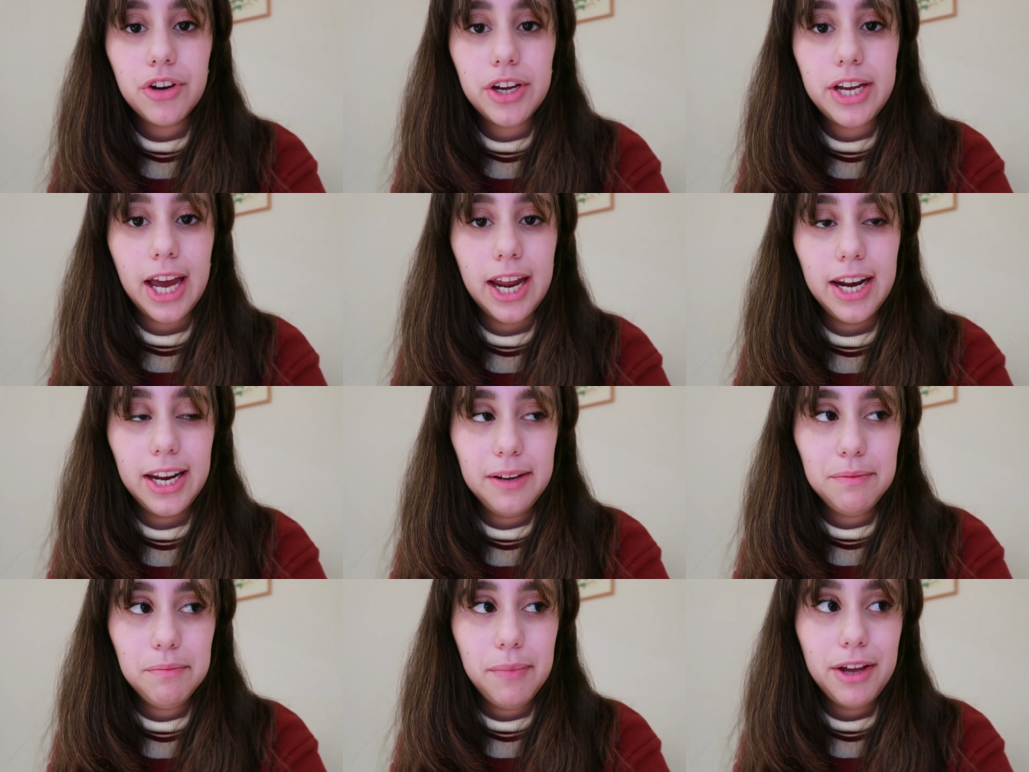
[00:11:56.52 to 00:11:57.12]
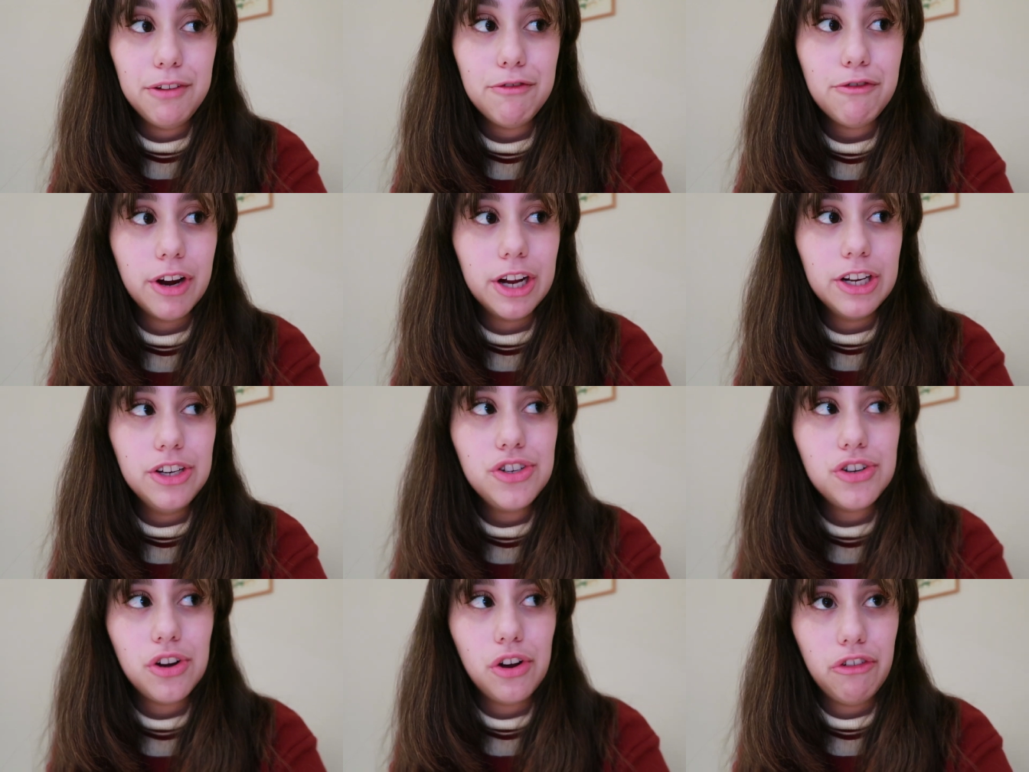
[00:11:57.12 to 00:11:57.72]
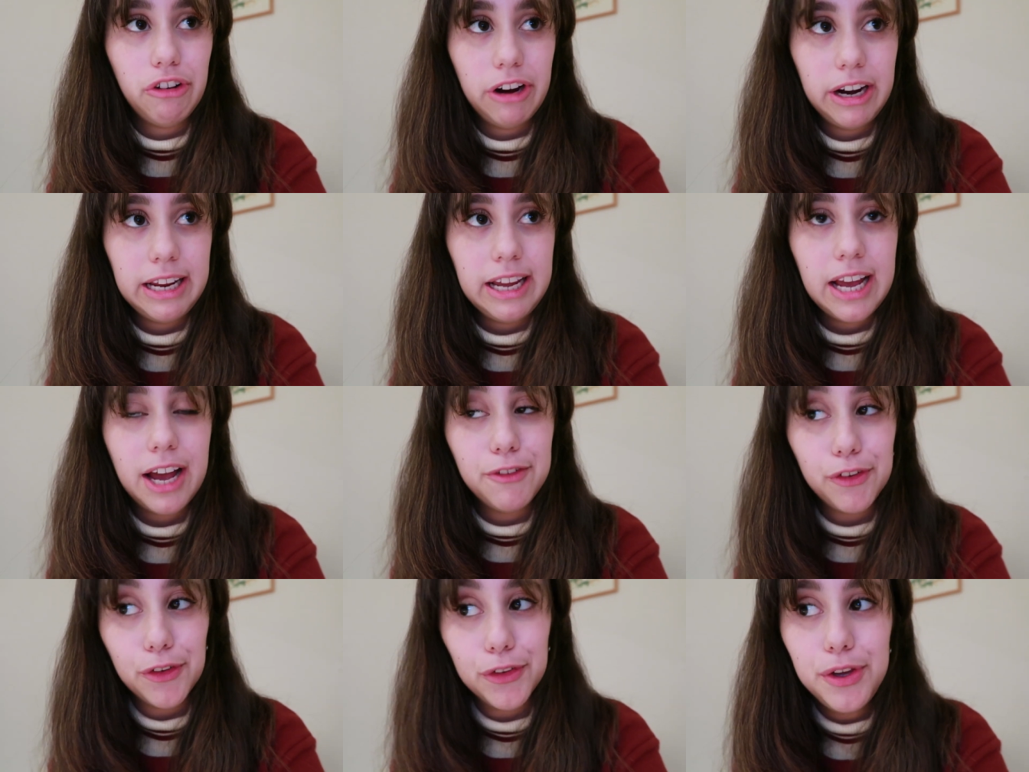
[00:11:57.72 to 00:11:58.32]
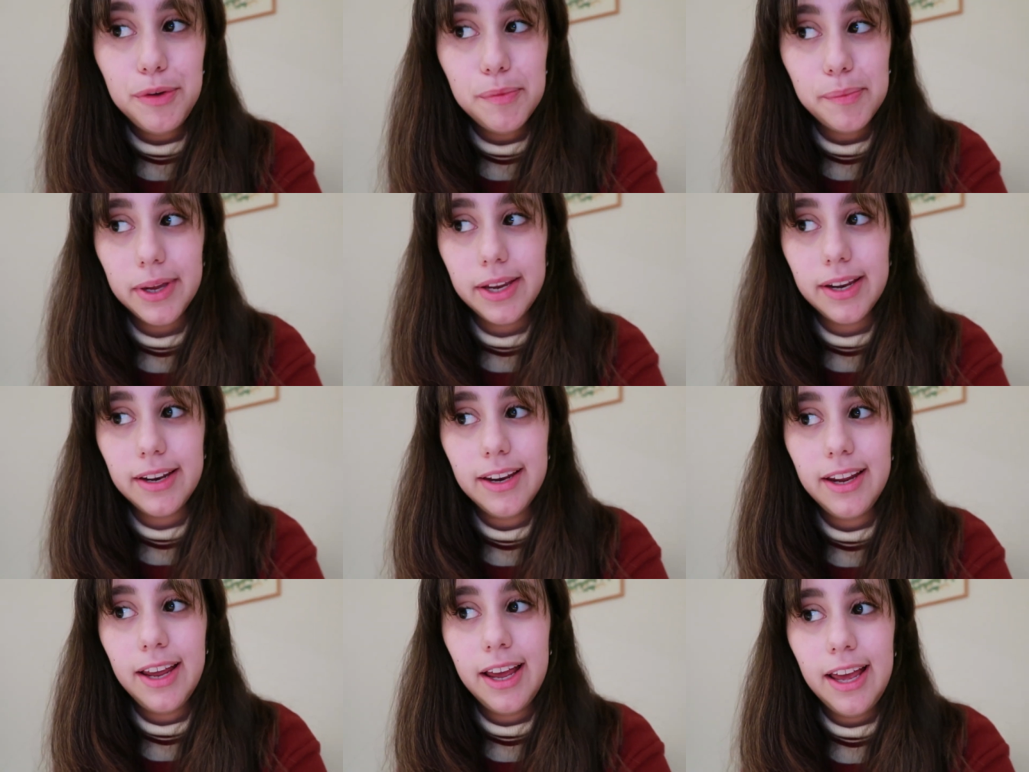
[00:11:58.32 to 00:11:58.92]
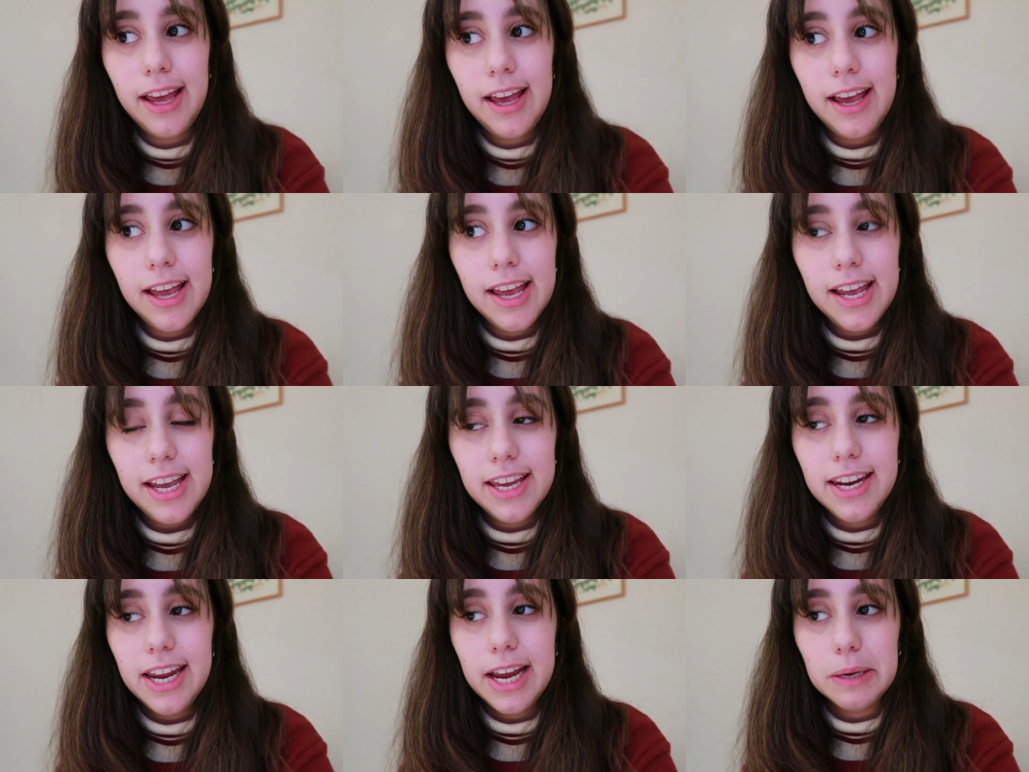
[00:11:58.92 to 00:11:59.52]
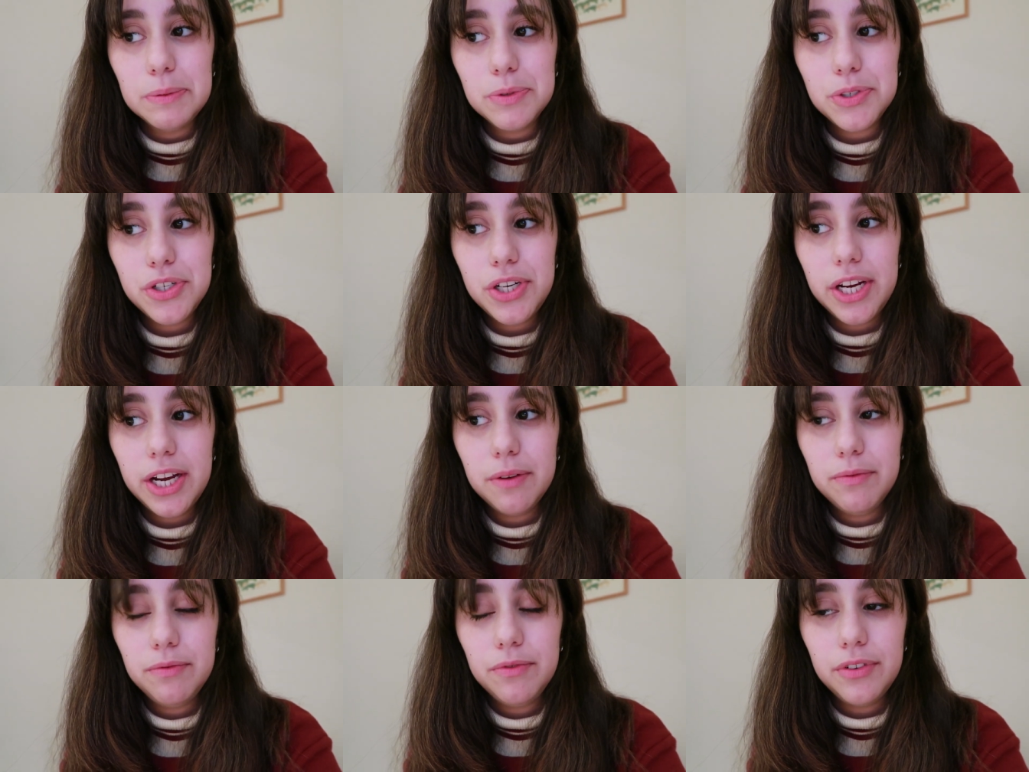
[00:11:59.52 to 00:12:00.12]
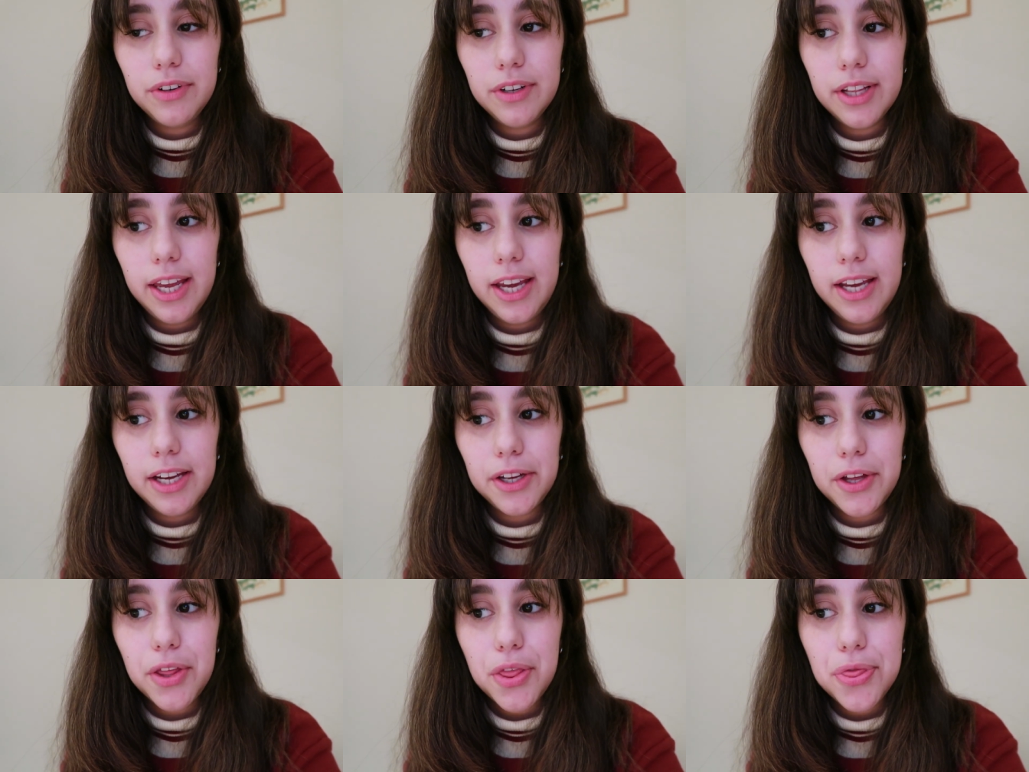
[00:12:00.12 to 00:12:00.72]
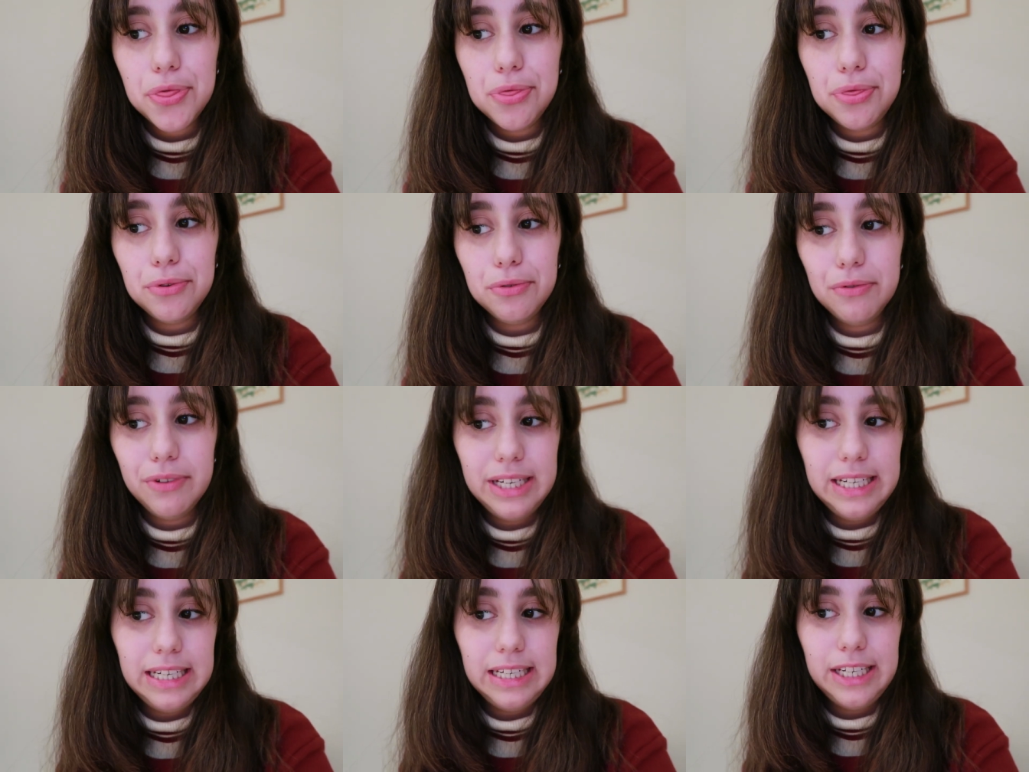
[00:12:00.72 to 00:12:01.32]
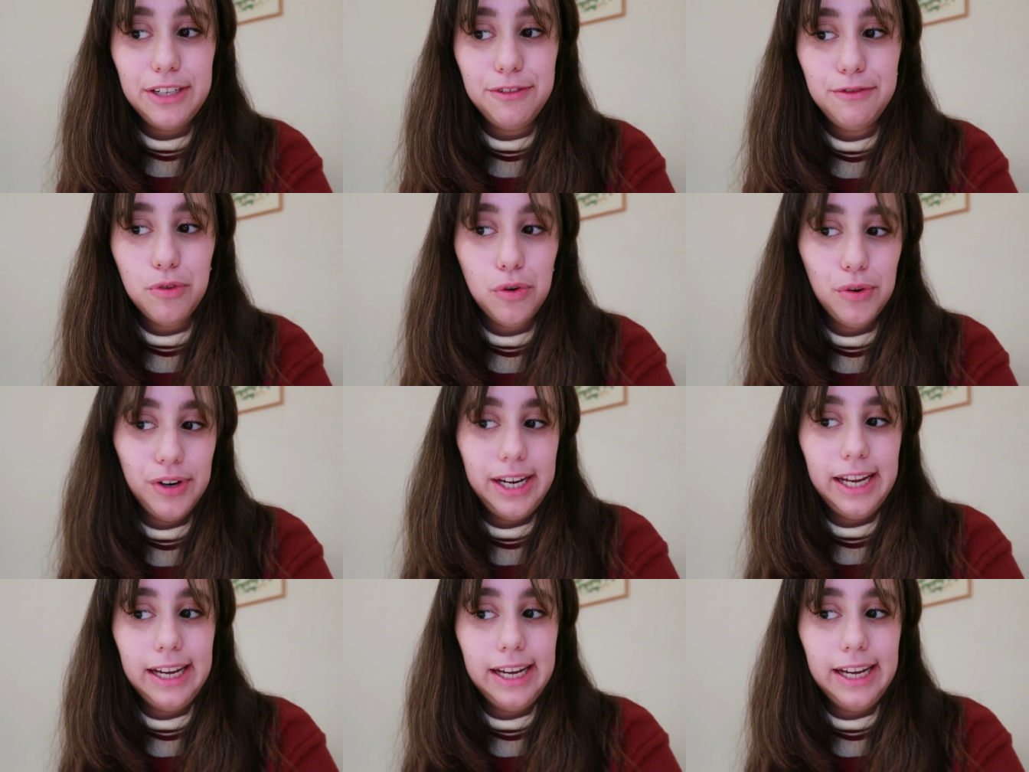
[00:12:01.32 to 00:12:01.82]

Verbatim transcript: forgetting my French already. I've only been in Amsterdam for like three, four